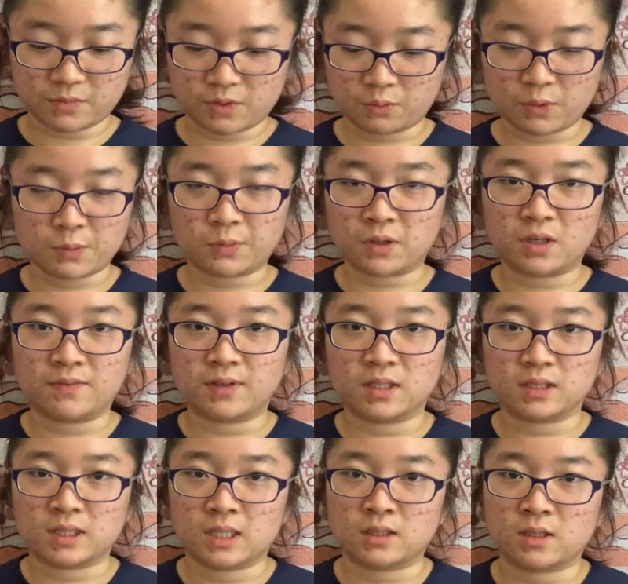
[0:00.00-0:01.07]
weren't even
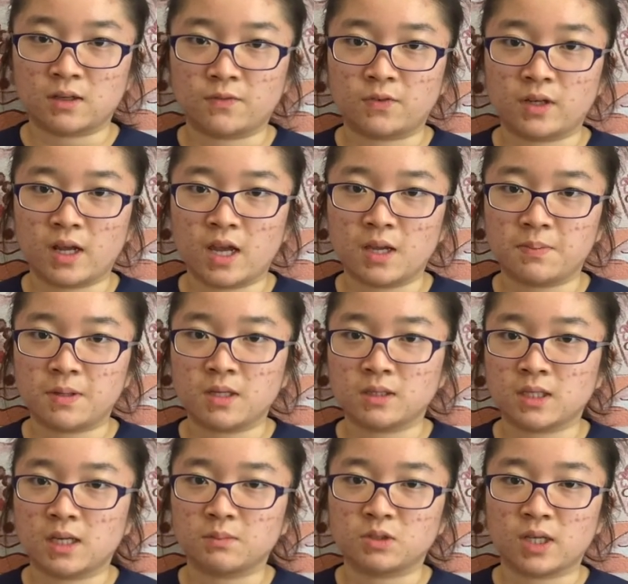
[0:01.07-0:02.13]
assessed on for the AP
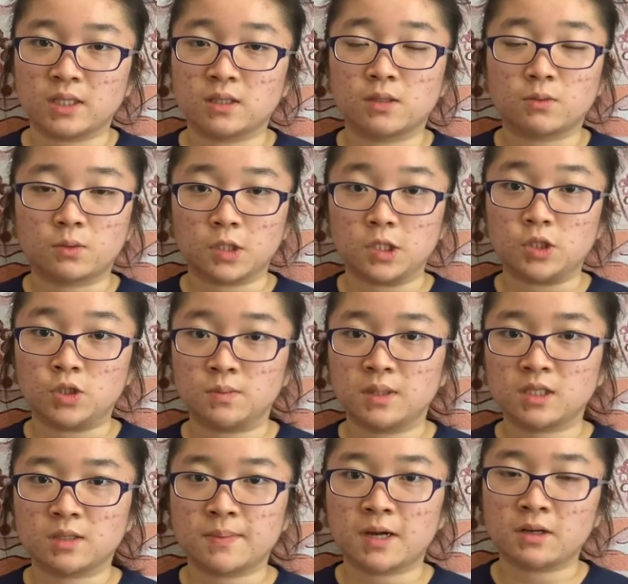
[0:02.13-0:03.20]
exam, so I didn't worry too
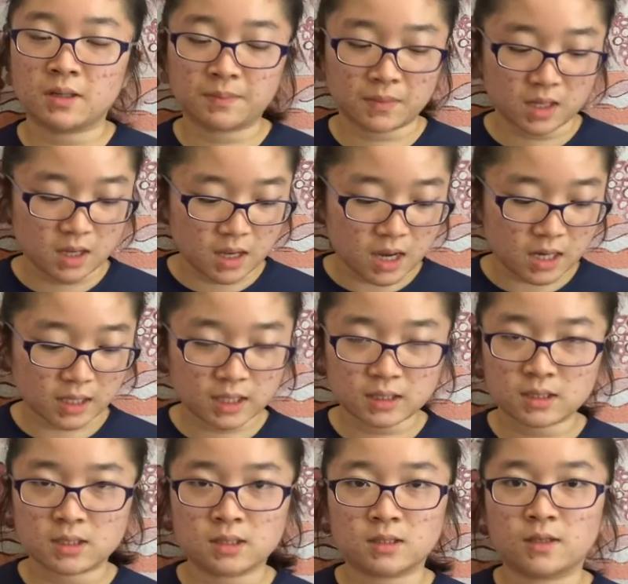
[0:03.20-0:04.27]
much about it. Again,
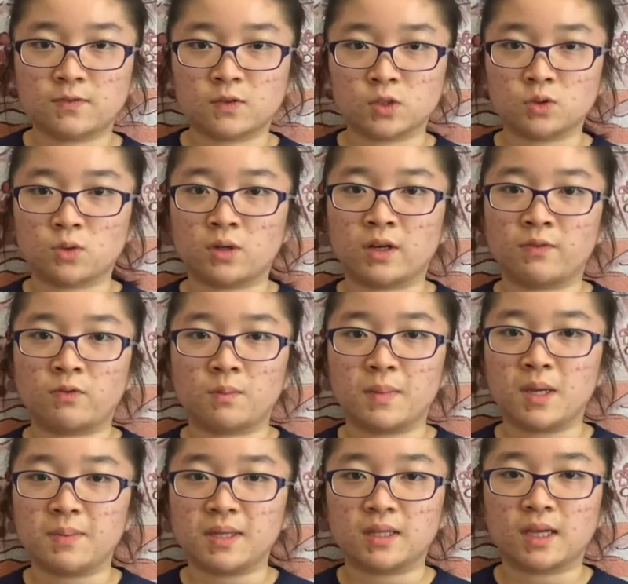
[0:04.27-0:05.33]
this is a different story for
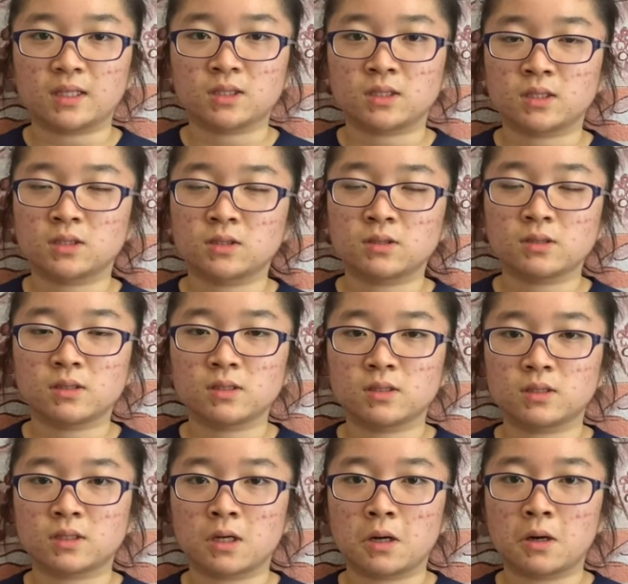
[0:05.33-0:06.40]
maybe next year students,
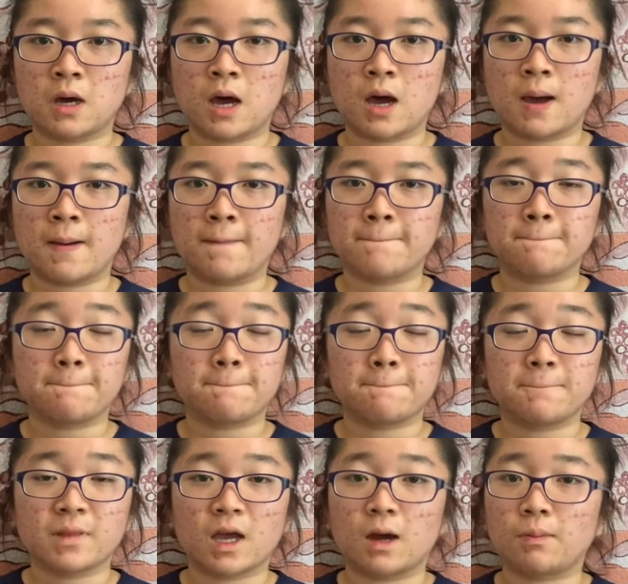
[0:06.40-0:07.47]
so I'll
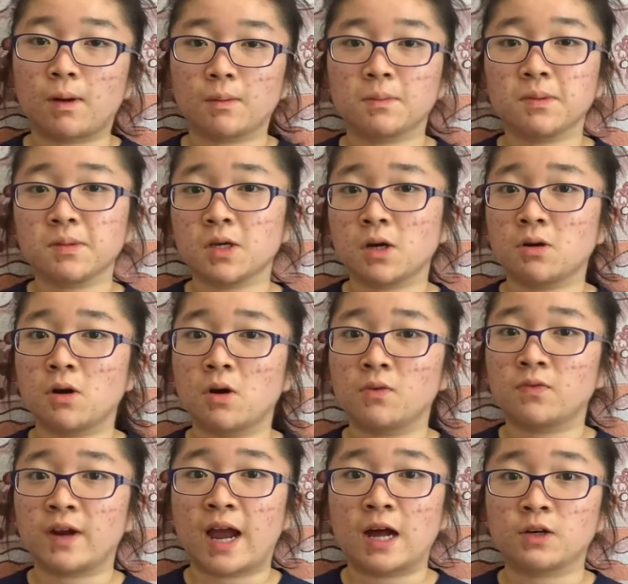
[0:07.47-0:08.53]
probably go
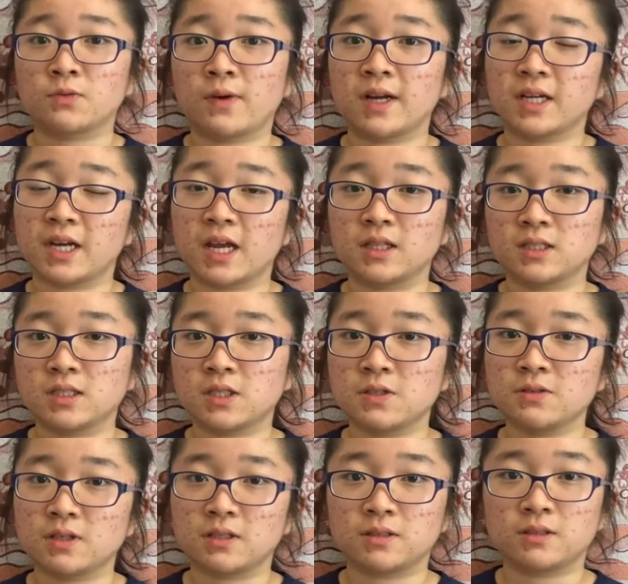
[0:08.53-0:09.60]
over how to write an LEQ
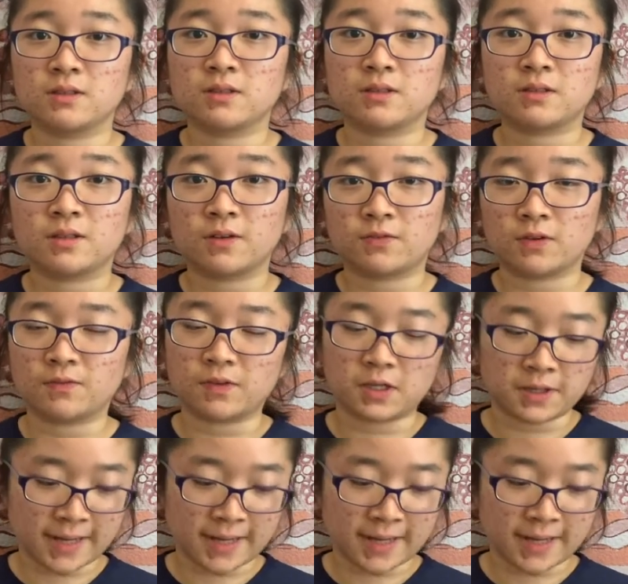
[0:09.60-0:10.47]
in a different video